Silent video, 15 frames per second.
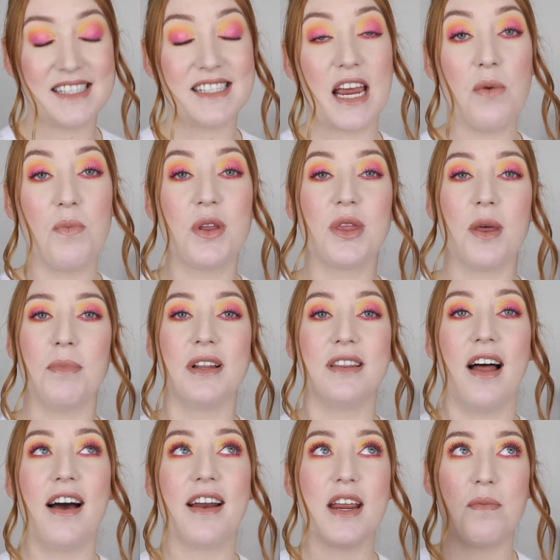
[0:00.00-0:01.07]
Same with the
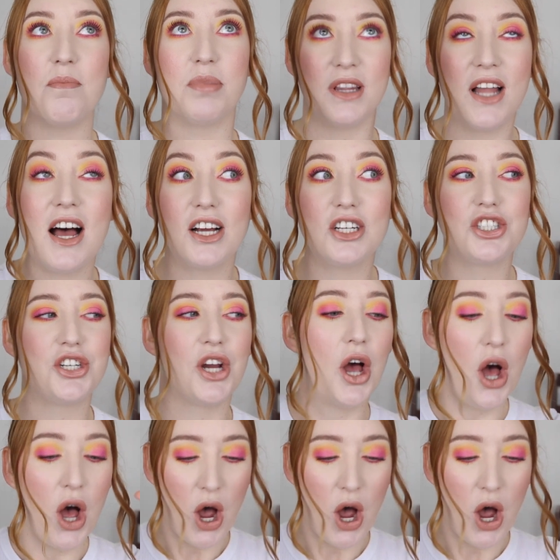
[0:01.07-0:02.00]
Milani blush.